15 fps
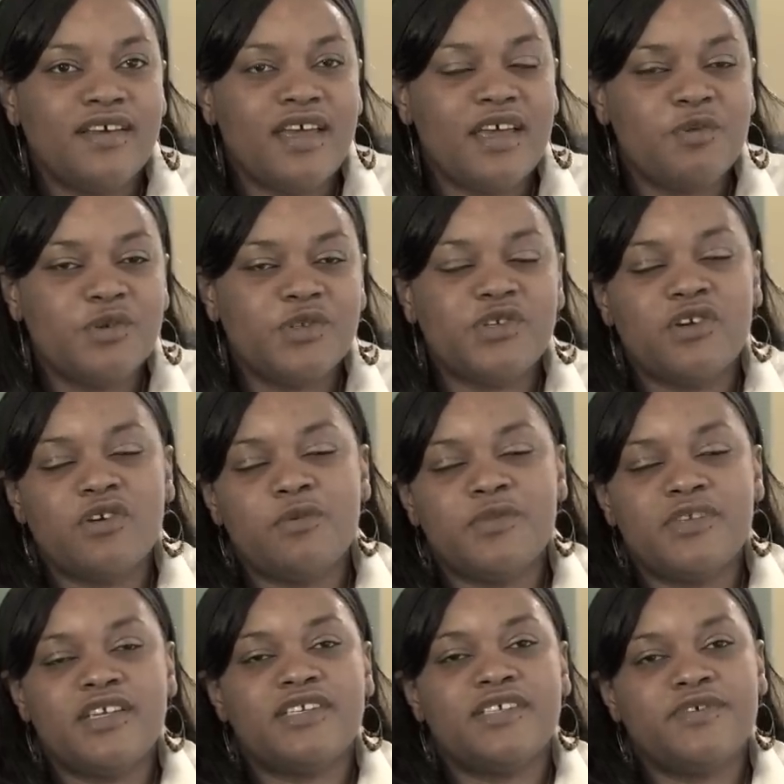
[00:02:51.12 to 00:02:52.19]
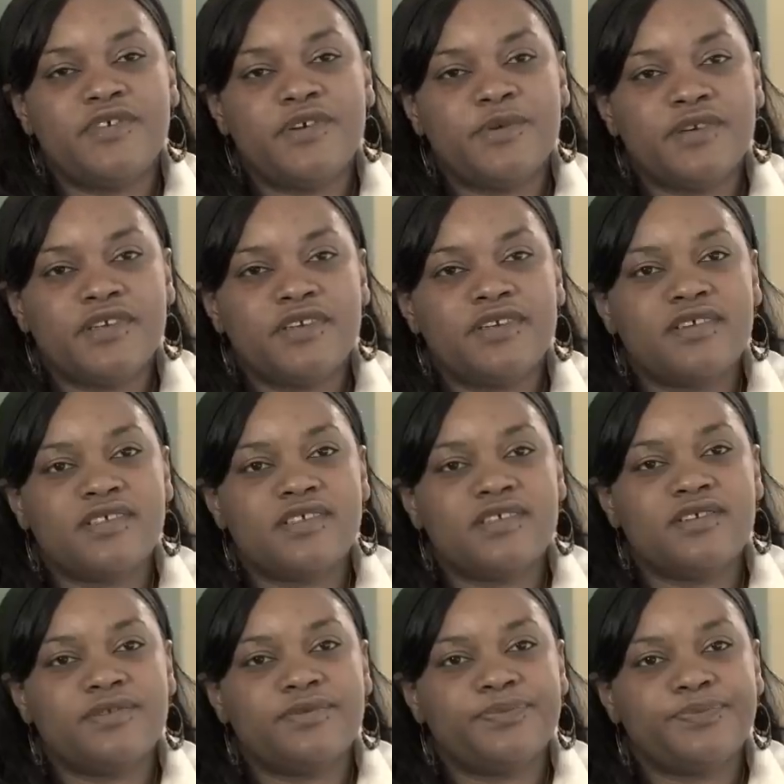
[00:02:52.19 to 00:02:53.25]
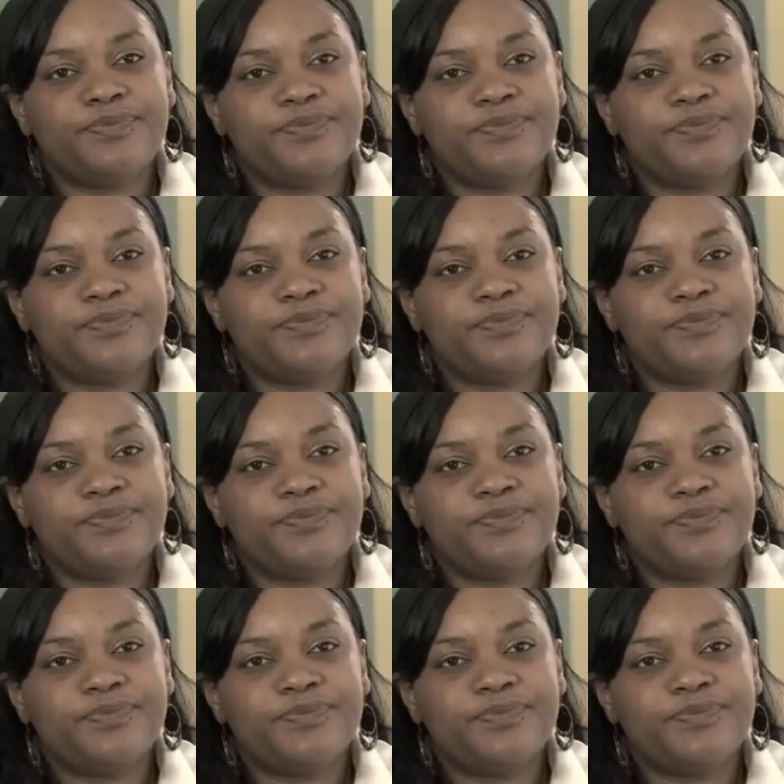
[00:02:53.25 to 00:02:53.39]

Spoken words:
able to accommodate everyone. So